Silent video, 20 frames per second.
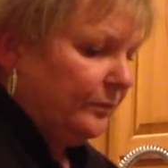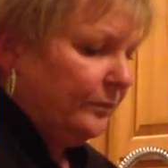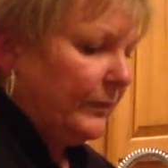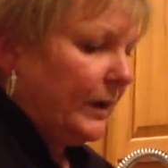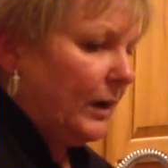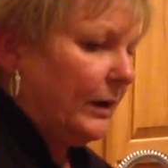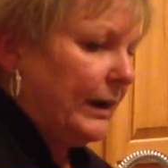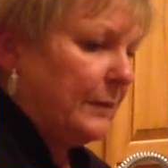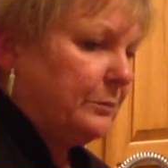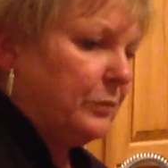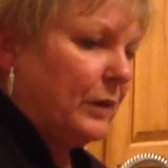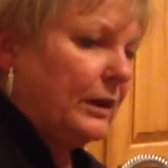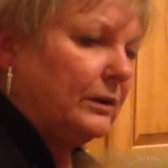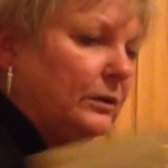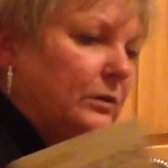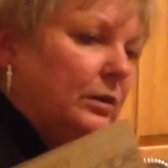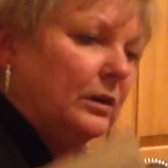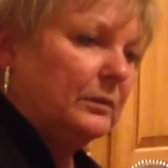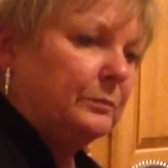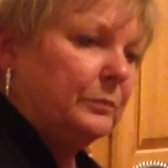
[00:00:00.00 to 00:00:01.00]
All right, I brought a
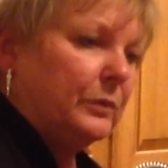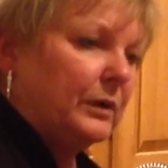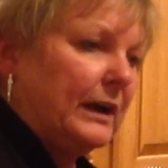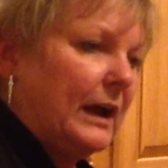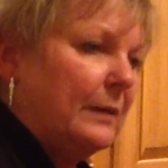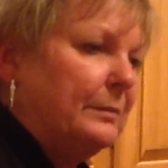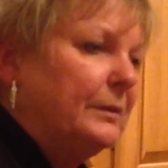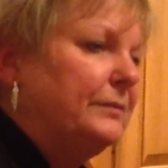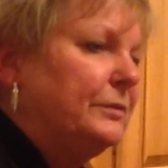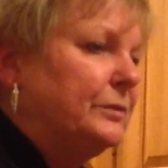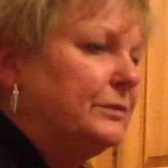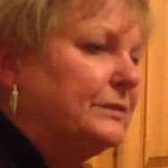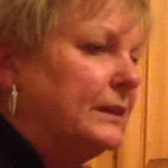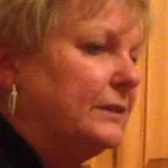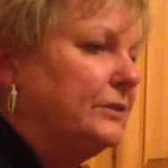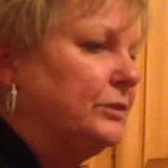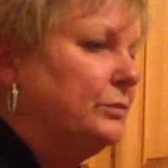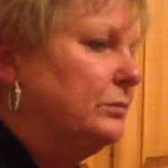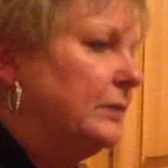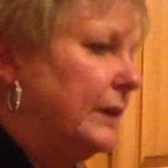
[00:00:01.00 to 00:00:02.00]
cookbook. How many of you said
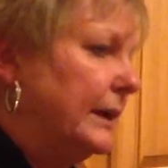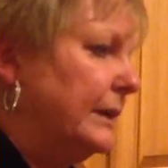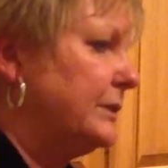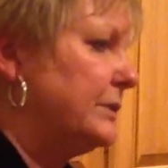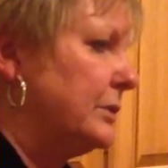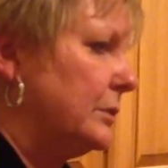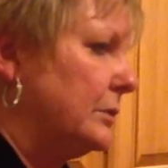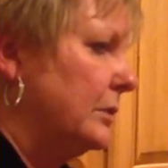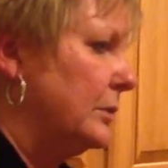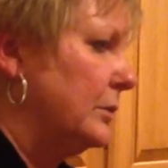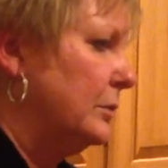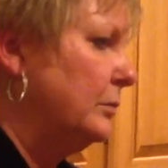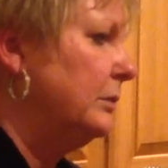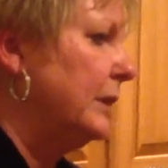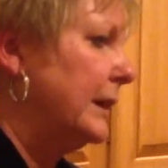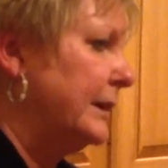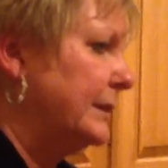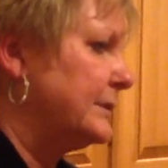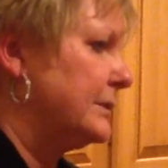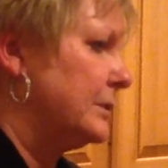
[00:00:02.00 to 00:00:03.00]
you like to cook? Who
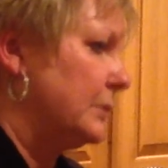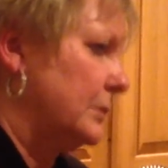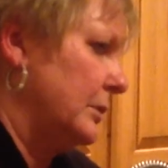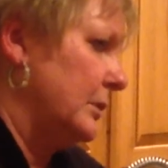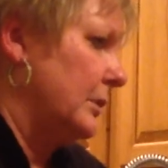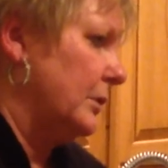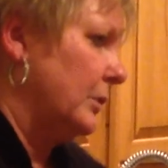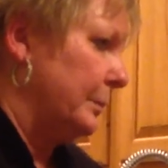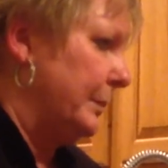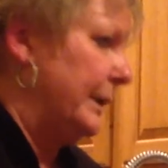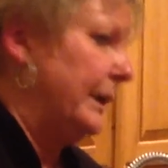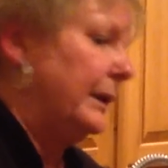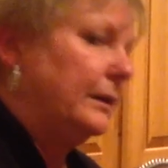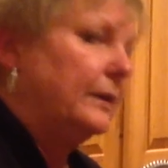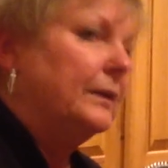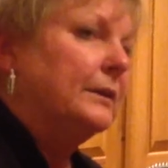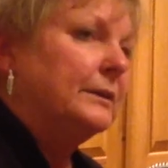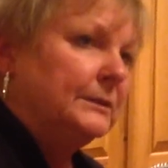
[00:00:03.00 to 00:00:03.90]
likes to cook or bake?